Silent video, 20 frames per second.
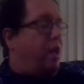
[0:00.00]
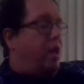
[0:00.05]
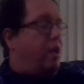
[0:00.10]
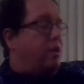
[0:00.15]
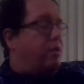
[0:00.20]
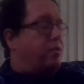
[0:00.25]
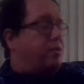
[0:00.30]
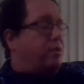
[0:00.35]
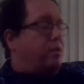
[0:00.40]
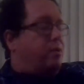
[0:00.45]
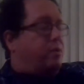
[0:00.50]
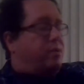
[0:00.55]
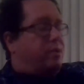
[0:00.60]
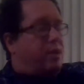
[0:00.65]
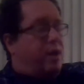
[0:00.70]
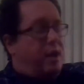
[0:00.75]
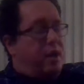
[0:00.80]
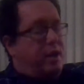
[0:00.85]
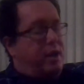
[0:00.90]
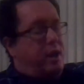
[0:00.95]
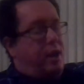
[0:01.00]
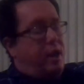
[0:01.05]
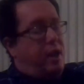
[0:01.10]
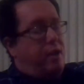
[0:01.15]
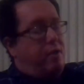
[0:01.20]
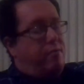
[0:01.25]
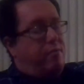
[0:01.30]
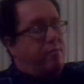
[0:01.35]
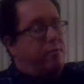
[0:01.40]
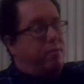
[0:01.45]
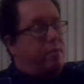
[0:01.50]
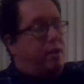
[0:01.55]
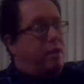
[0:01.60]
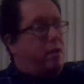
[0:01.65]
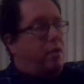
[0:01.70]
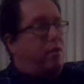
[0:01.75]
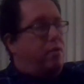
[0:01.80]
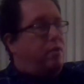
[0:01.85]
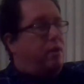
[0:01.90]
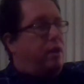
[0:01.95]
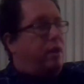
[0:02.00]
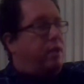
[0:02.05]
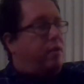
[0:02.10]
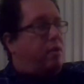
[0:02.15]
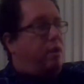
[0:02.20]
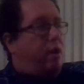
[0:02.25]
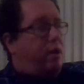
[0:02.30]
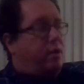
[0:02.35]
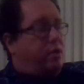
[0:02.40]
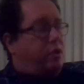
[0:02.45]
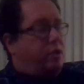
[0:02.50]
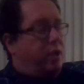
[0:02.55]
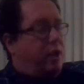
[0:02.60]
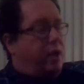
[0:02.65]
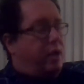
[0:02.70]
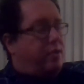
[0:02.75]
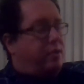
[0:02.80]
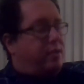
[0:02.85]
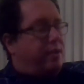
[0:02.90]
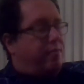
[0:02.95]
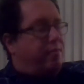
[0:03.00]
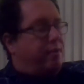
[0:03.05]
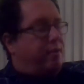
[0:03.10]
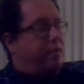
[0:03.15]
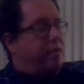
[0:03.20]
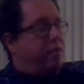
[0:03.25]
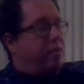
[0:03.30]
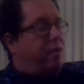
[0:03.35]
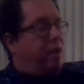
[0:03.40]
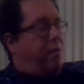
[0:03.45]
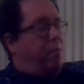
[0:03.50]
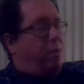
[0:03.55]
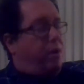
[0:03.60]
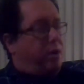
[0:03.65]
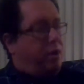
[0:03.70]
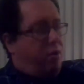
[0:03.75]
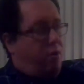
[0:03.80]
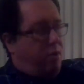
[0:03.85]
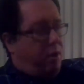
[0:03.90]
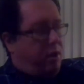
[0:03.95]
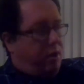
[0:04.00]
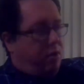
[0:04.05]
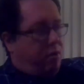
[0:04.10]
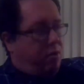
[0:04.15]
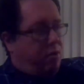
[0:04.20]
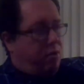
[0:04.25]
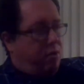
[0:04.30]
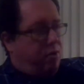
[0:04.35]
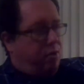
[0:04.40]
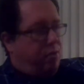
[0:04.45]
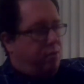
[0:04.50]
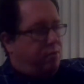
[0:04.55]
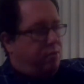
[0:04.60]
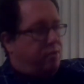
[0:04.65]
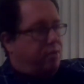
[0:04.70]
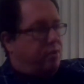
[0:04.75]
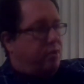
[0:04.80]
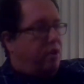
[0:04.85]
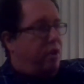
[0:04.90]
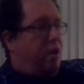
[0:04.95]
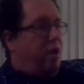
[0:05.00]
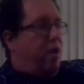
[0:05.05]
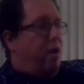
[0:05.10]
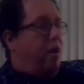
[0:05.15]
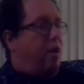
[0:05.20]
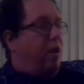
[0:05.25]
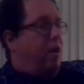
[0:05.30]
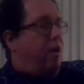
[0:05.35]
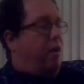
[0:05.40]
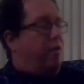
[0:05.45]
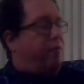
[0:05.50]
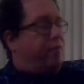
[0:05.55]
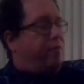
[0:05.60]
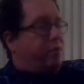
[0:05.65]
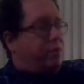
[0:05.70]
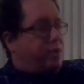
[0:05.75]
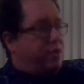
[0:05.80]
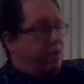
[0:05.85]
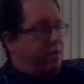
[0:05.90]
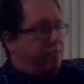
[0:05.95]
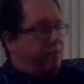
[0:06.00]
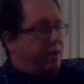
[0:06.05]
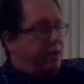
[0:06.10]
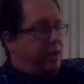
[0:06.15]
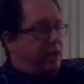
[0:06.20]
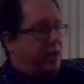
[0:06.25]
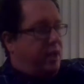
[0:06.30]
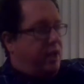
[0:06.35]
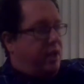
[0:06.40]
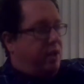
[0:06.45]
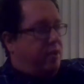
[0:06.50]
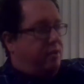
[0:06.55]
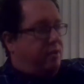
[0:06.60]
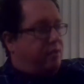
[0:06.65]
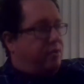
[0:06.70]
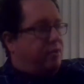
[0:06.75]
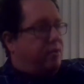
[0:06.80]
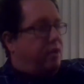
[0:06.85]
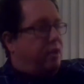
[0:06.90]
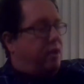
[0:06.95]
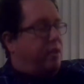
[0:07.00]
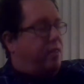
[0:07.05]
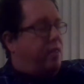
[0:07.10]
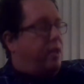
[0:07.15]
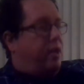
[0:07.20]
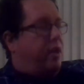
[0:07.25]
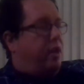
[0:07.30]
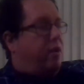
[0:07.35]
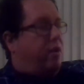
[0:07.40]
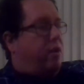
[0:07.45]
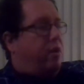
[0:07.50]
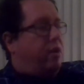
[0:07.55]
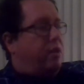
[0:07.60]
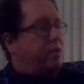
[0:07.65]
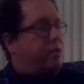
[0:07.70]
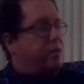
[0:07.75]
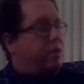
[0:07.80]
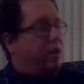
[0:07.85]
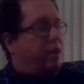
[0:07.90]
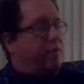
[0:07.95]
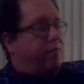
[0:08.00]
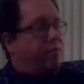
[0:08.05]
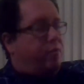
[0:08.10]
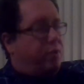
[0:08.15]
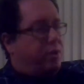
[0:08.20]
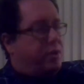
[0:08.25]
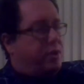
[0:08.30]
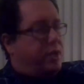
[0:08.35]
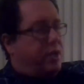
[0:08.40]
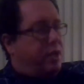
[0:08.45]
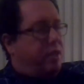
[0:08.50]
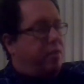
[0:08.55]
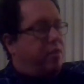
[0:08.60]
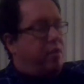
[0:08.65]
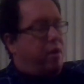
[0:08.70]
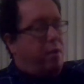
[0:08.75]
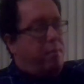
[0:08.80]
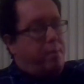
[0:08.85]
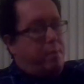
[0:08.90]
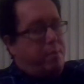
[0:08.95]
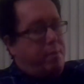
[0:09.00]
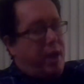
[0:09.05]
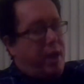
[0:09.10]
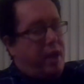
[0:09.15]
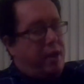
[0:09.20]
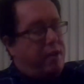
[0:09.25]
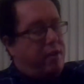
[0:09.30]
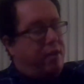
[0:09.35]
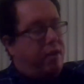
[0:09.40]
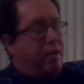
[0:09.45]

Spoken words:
So set a date, like on July 7th, I want to go on a cruise for 7 days, and then on July 14th, I'll be back.